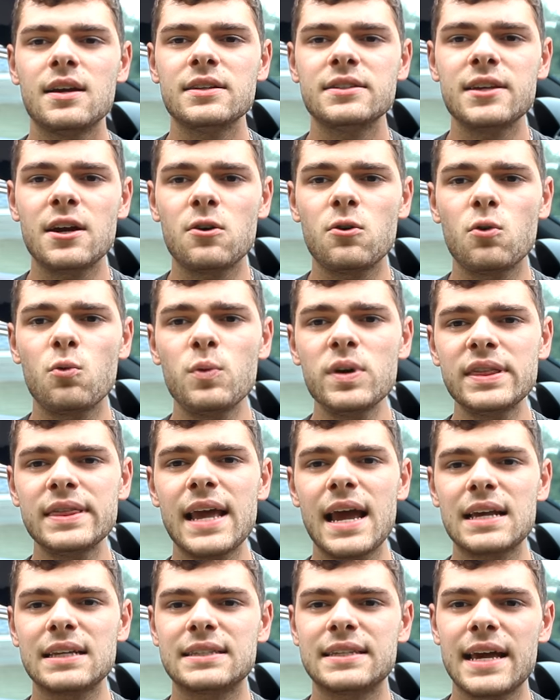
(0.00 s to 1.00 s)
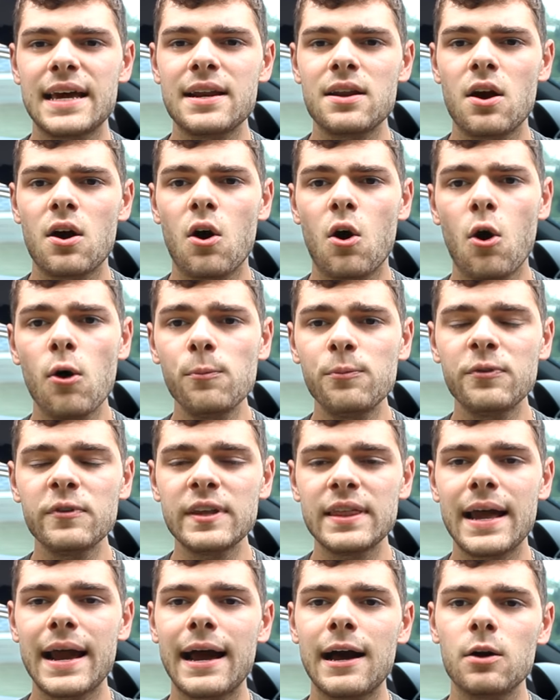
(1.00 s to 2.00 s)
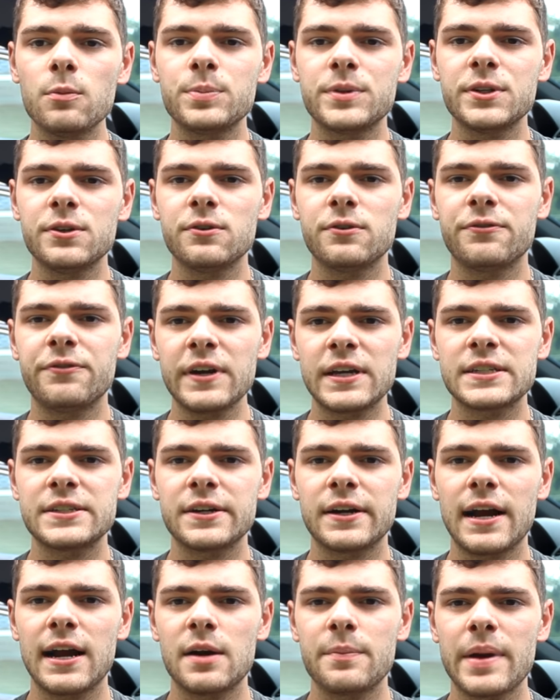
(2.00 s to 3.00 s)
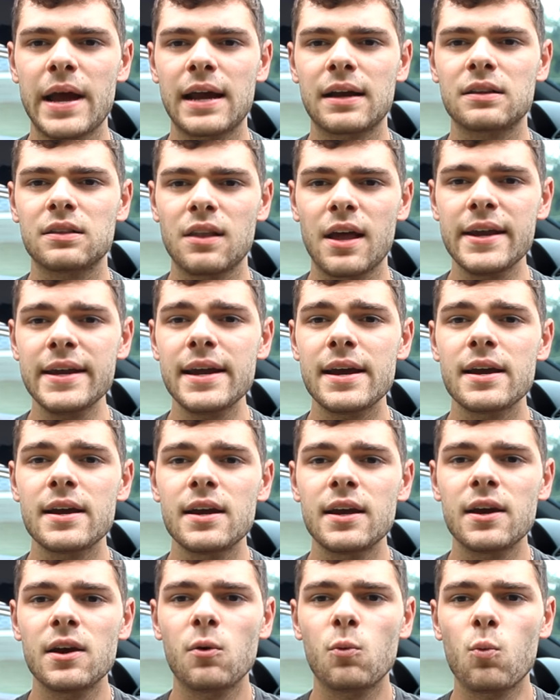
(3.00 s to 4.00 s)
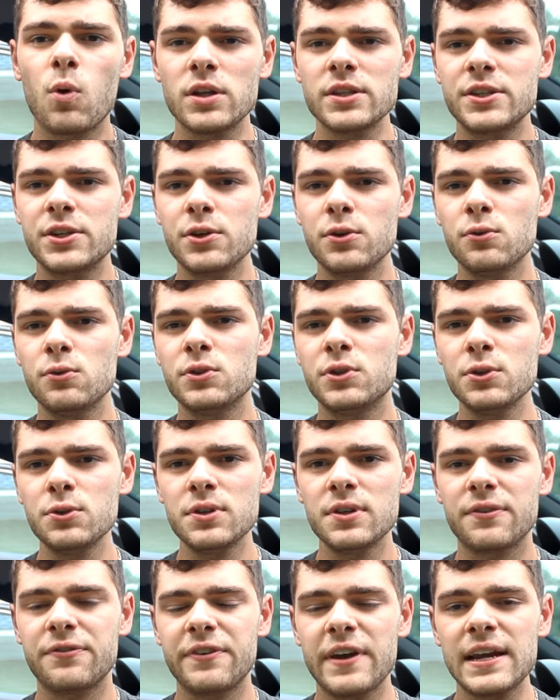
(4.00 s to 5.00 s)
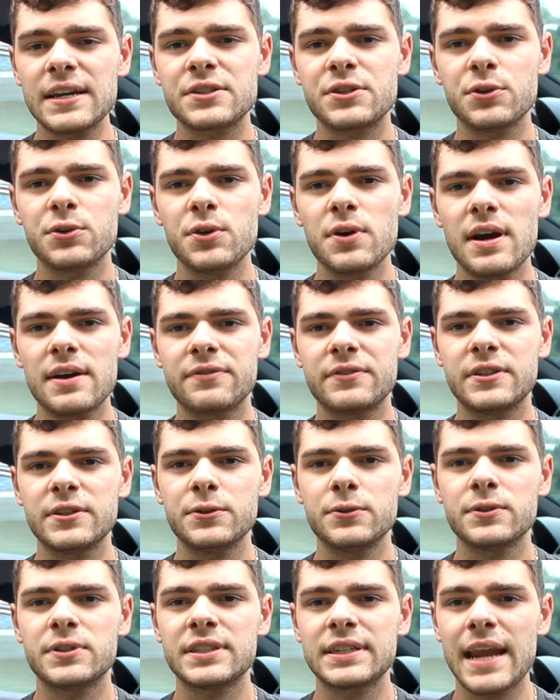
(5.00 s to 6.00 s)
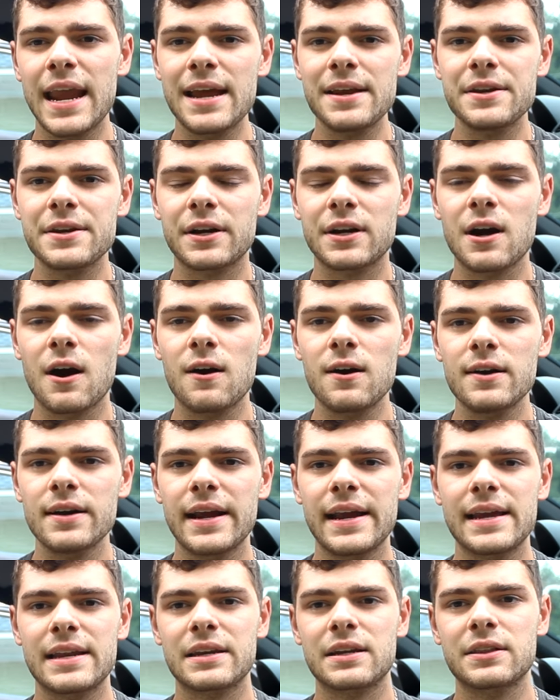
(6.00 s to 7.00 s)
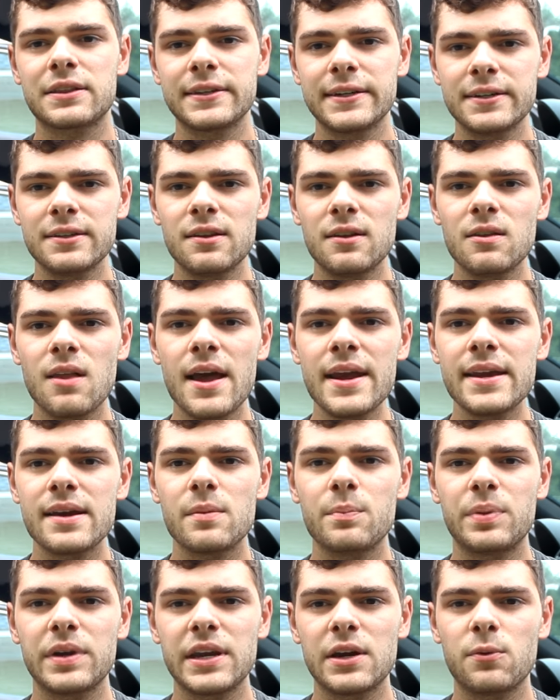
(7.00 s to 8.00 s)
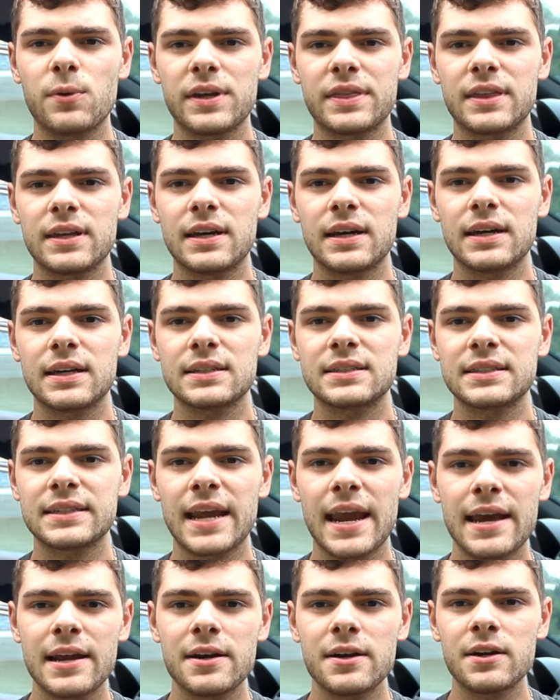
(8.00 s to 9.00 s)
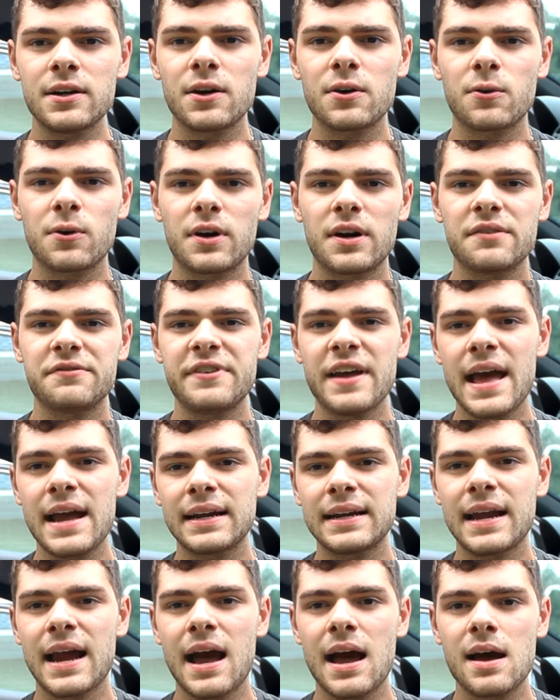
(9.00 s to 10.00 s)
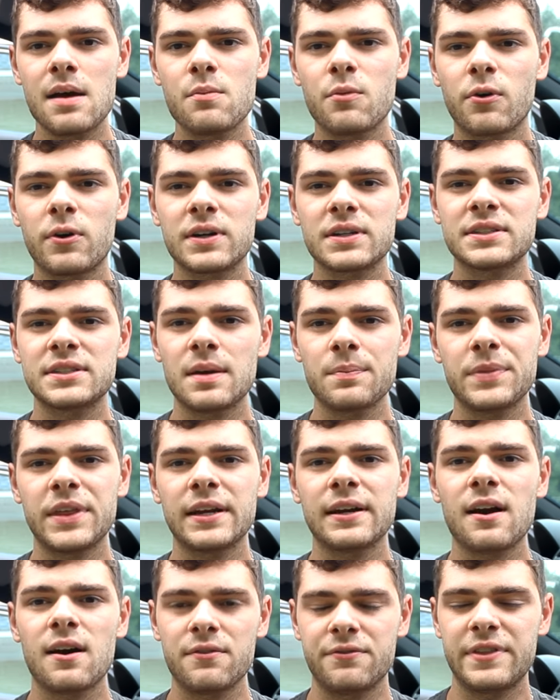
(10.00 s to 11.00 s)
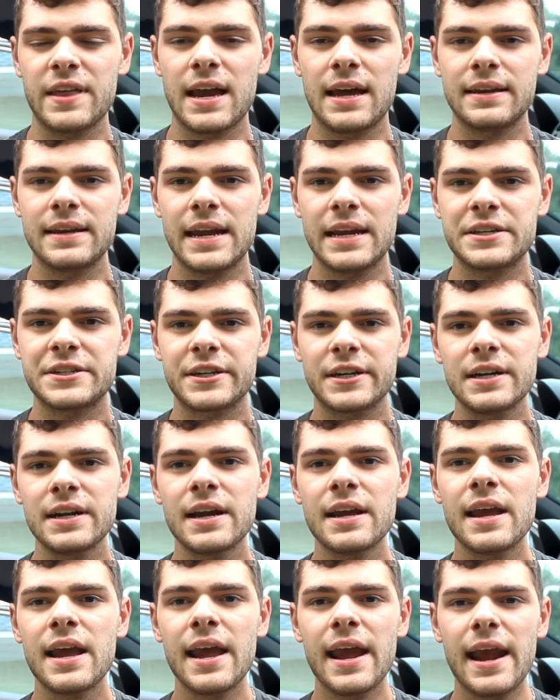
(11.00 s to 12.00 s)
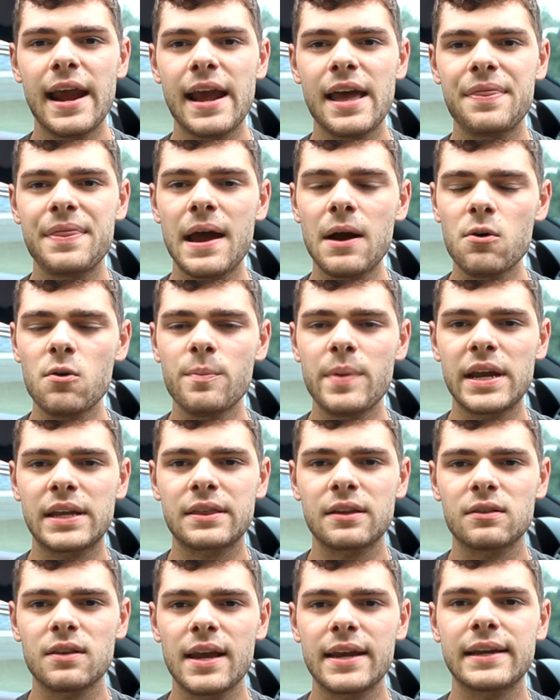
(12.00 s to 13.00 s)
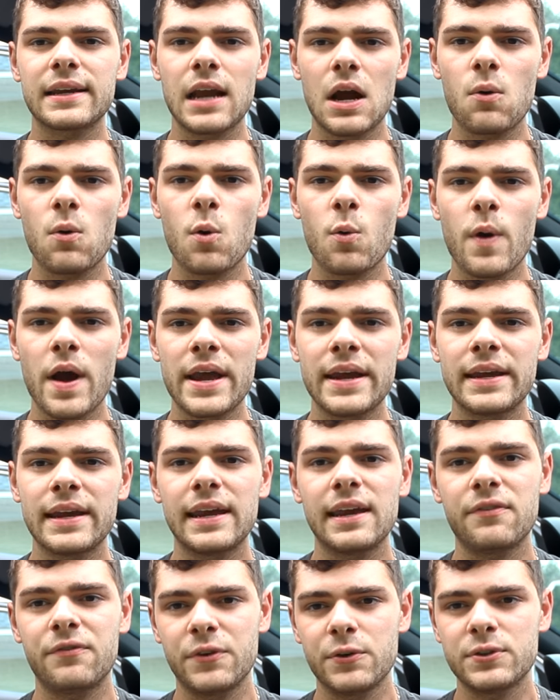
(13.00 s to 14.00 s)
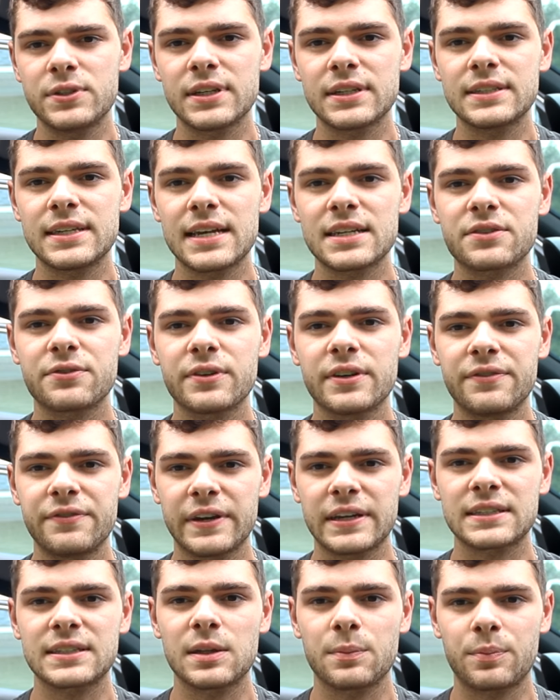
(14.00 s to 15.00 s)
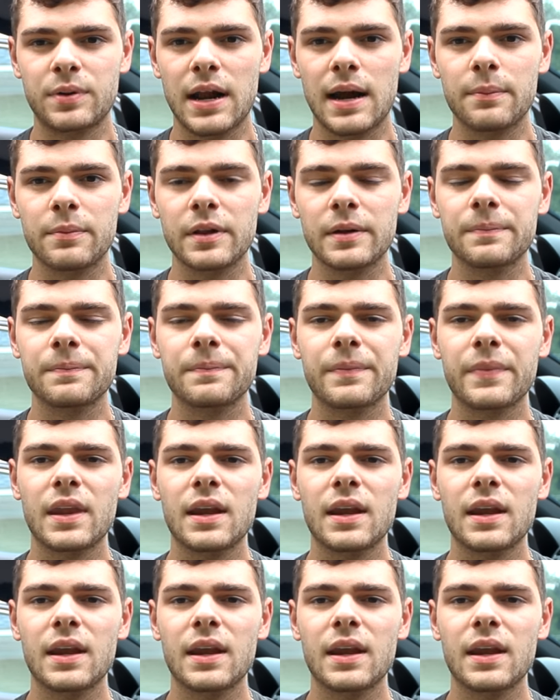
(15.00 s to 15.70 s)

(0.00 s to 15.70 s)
So with that said, hopefully that helped you fix your airbag light. Once you do the fix, you do have to scan your car and clear the light, be it with a scanner or a VAGCOM or something of that nature. And that will make the light go away if you successfully fix the problem.